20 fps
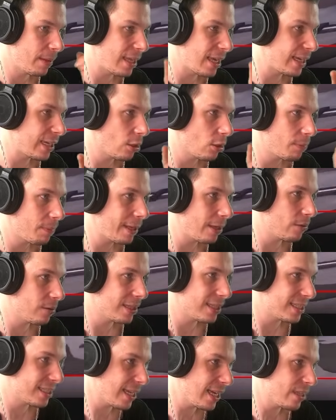I cannot play on the
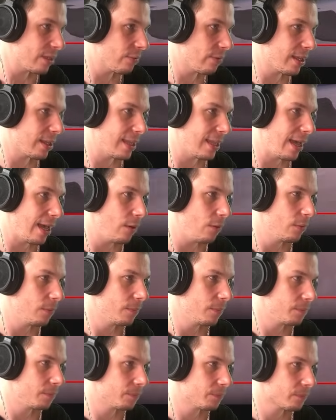site right now
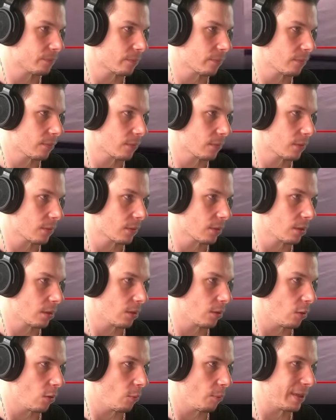
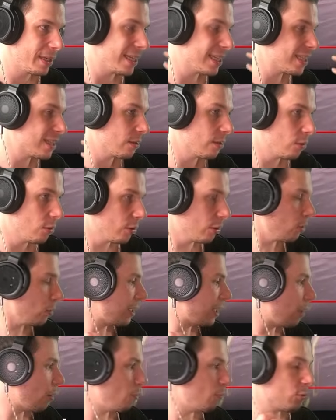because look
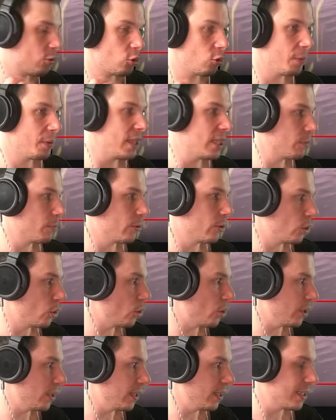how stupid this
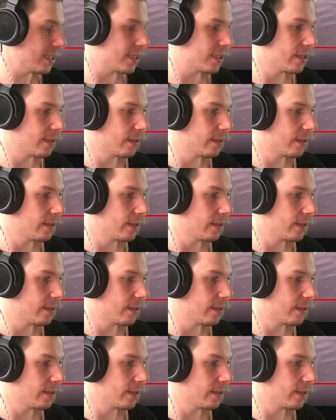positioning is.